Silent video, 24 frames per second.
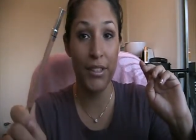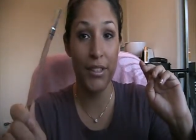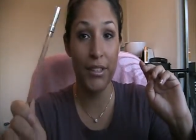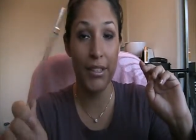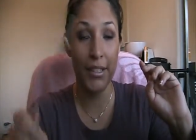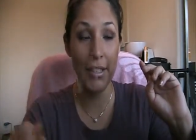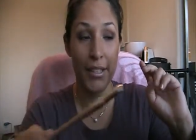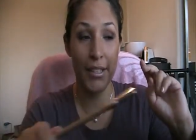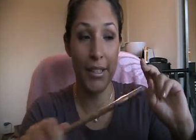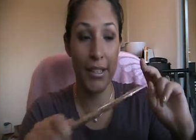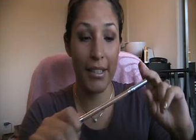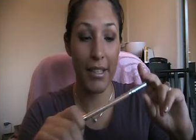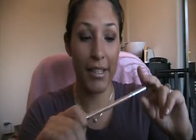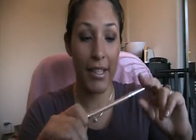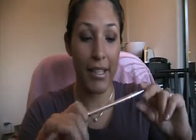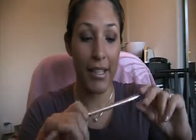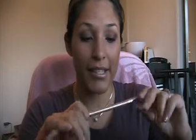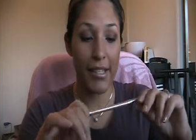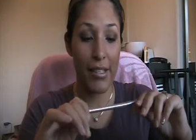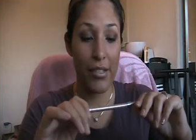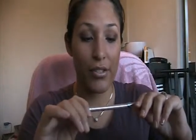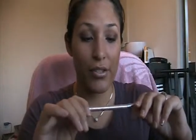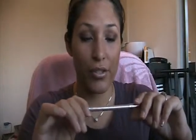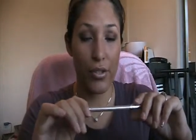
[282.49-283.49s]
like
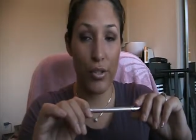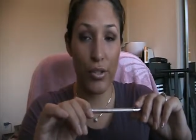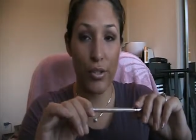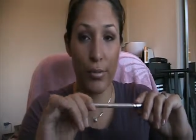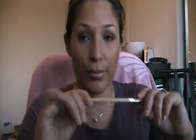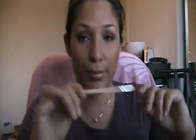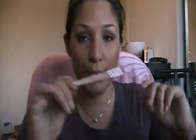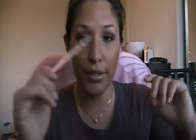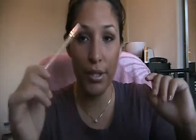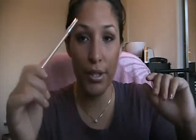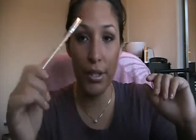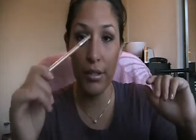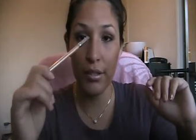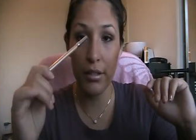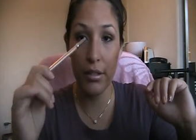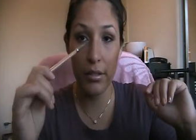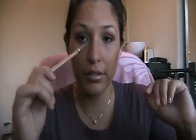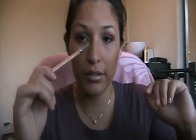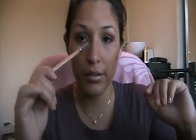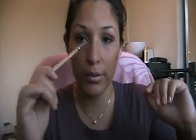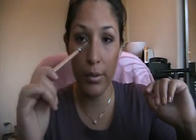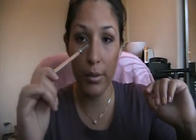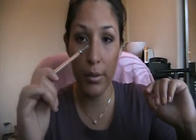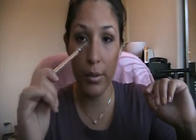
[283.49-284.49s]
just to put in the
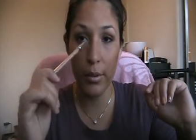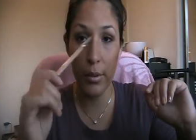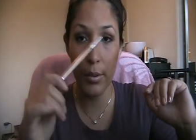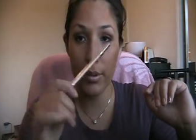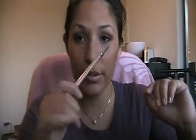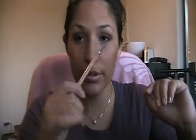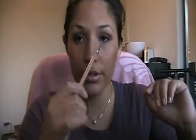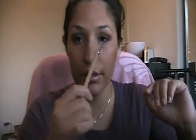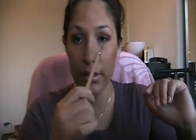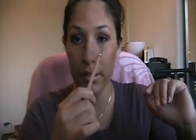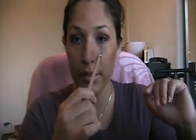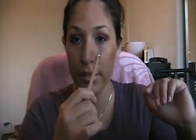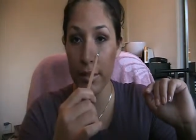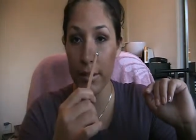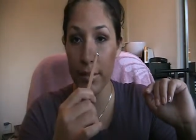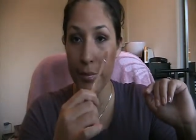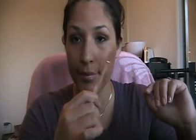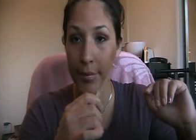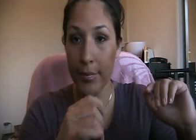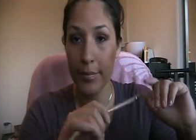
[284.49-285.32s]
inner corner